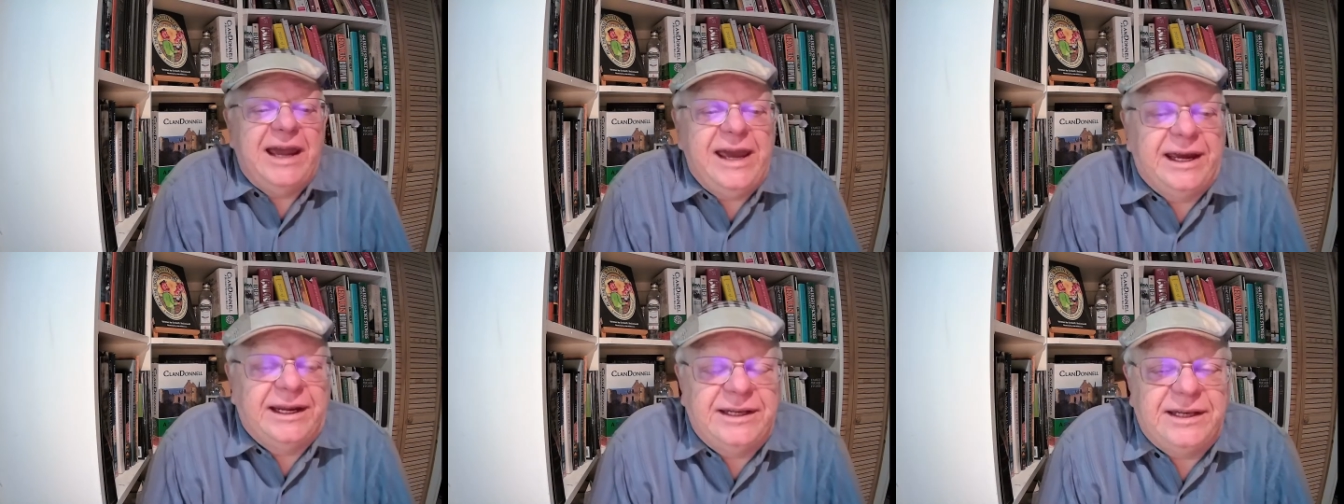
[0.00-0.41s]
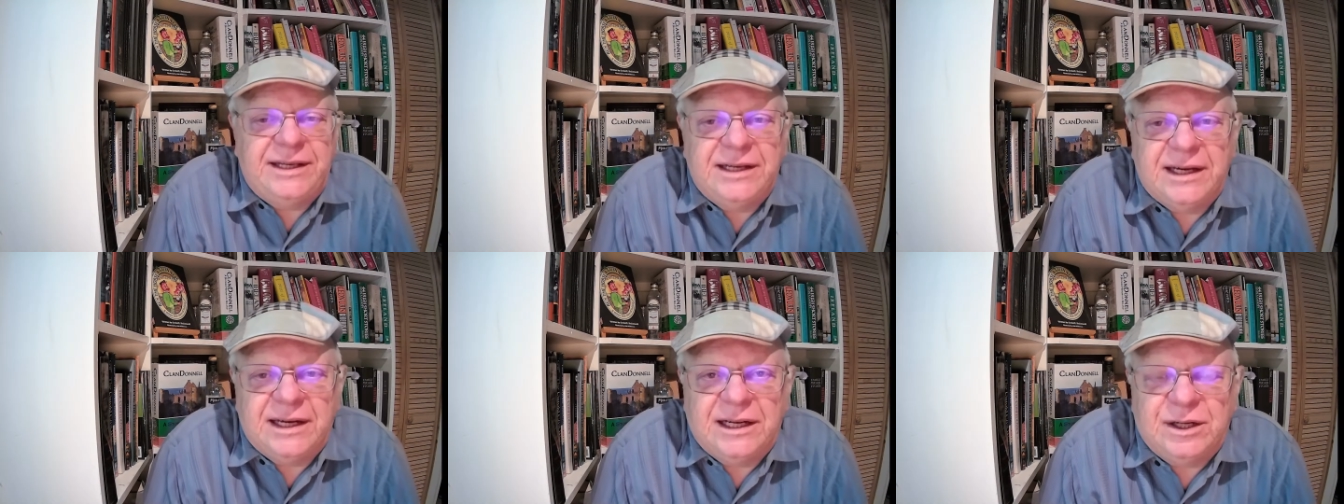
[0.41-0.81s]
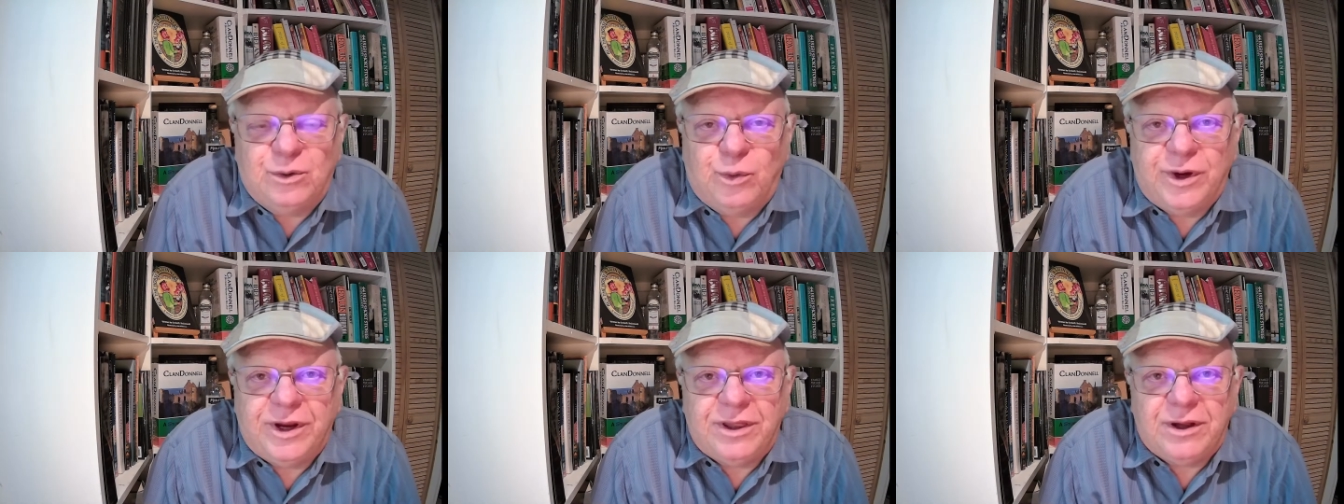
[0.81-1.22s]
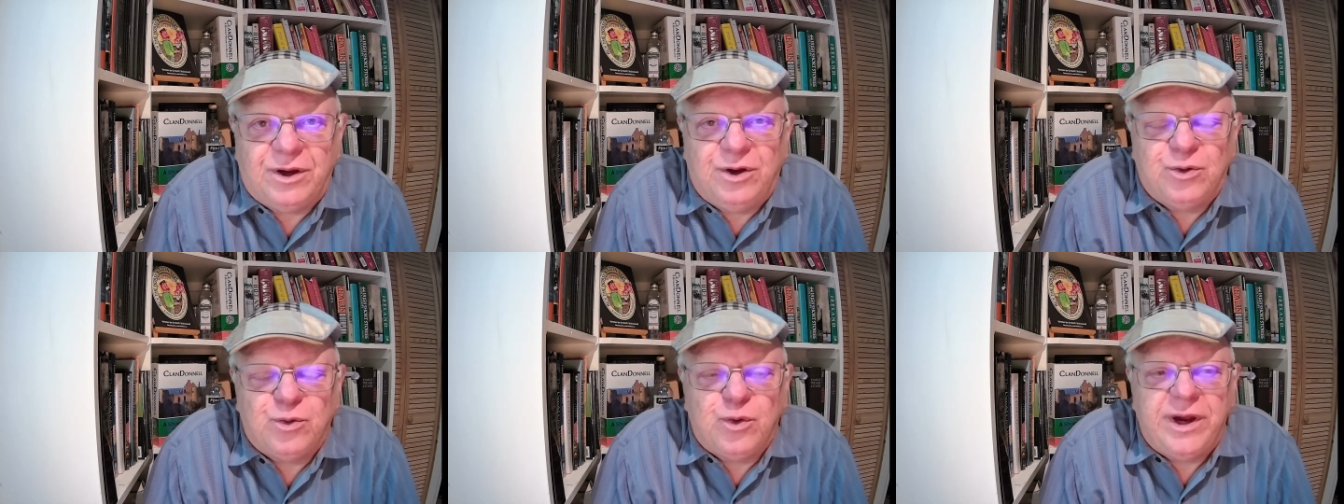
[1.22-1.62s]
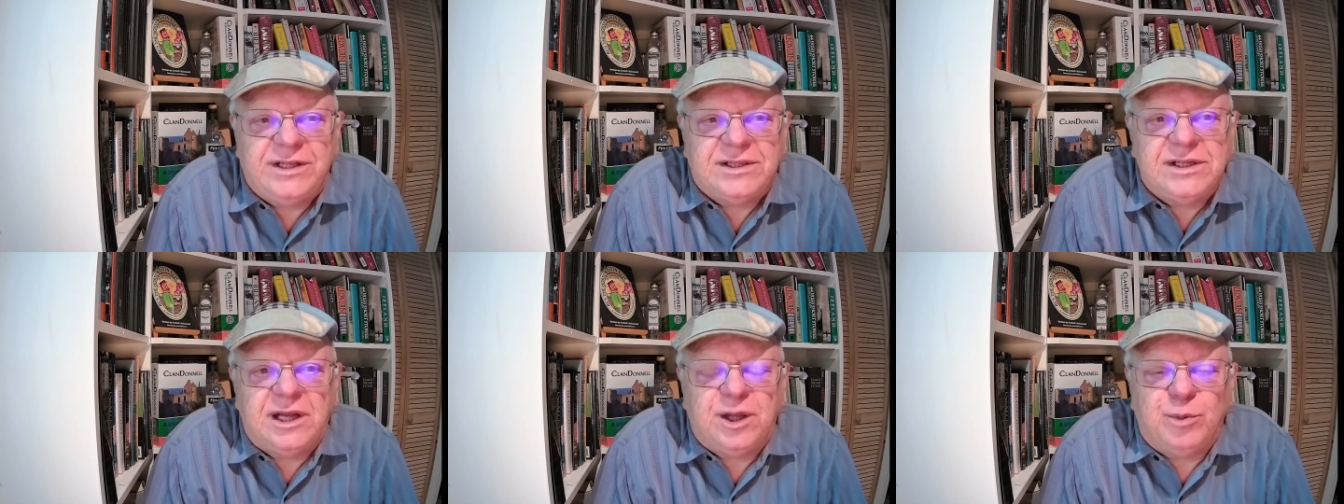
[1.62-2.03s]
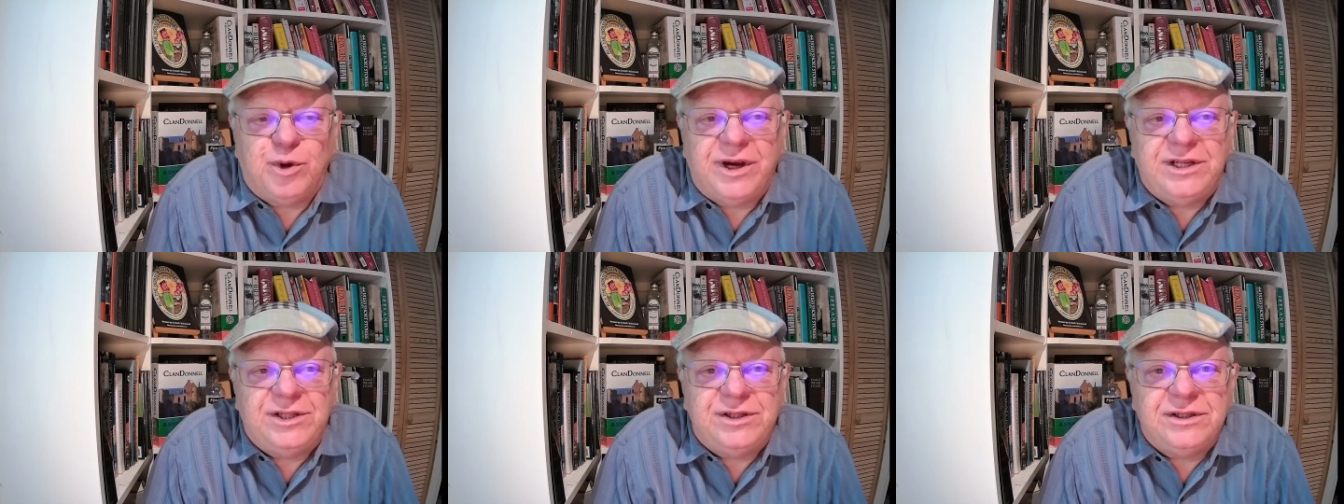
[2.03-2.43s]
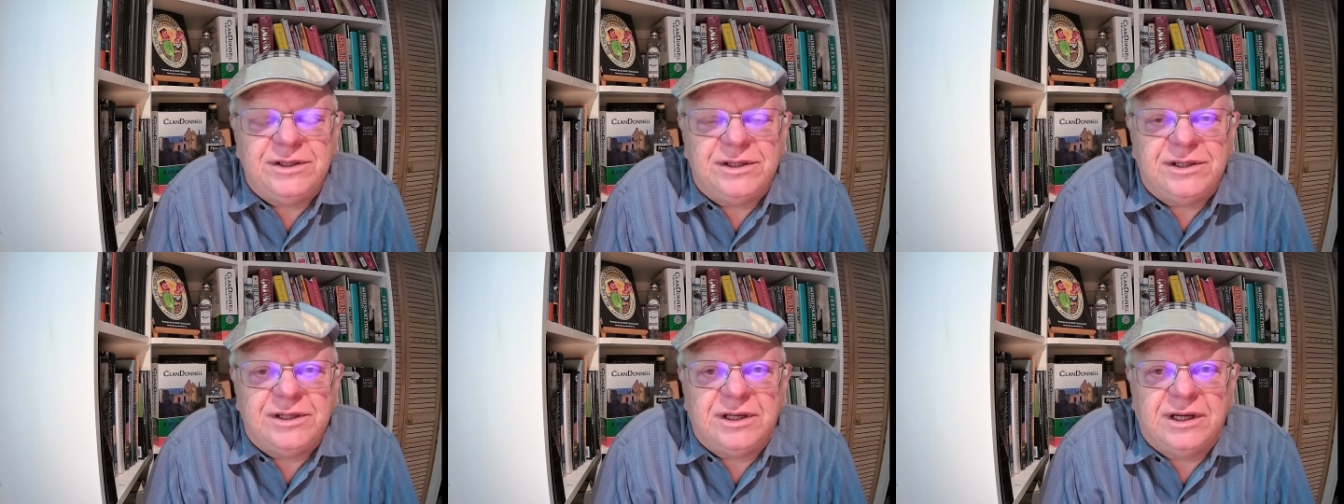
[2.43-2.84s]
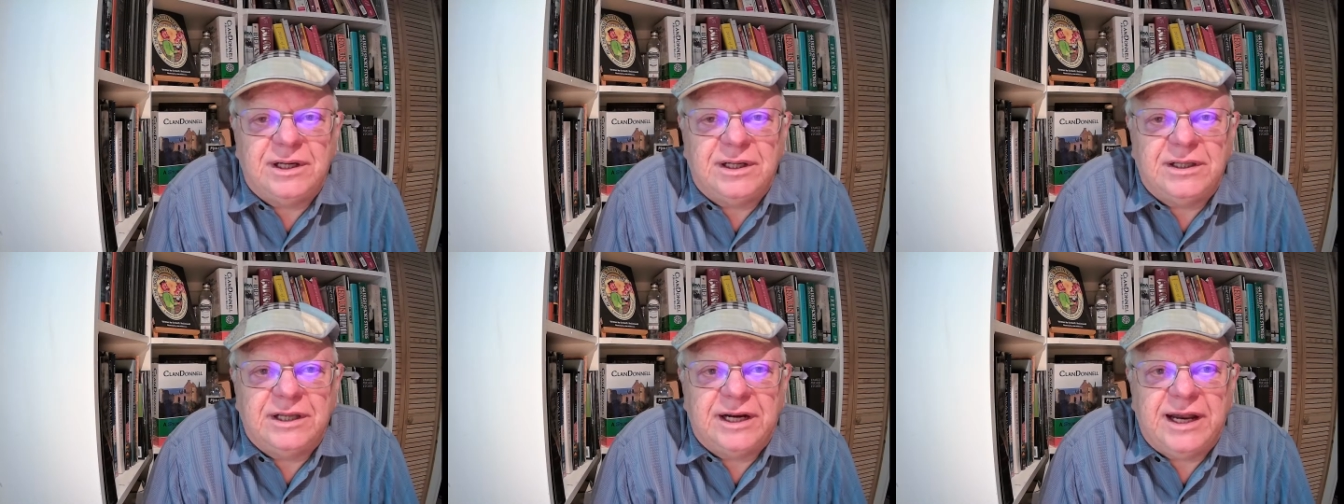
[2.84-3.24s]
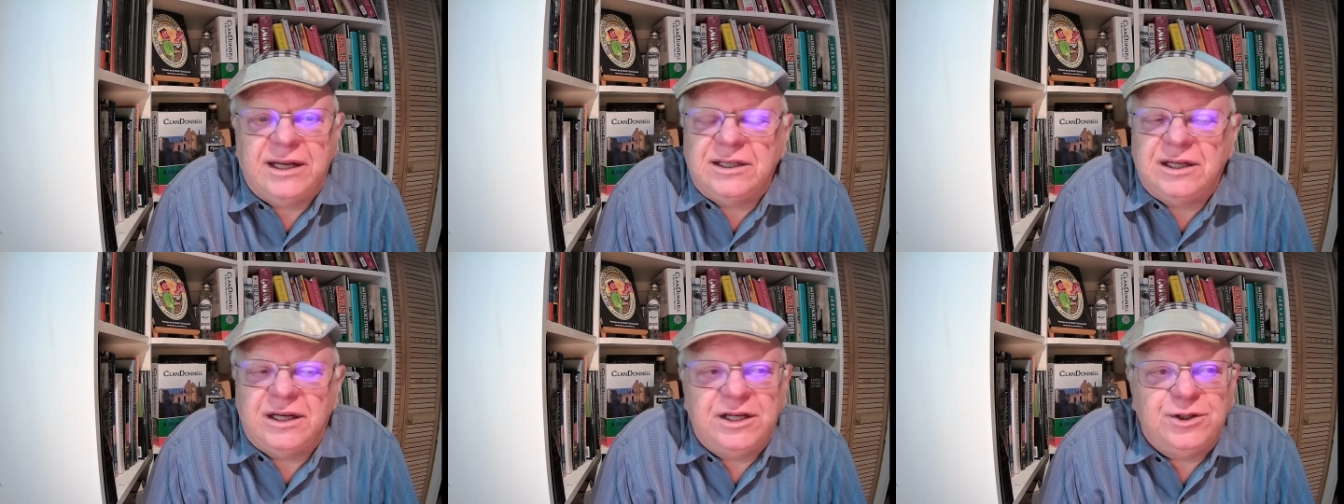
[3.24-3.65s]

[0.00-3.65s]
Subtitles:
And one of the great celebrations that I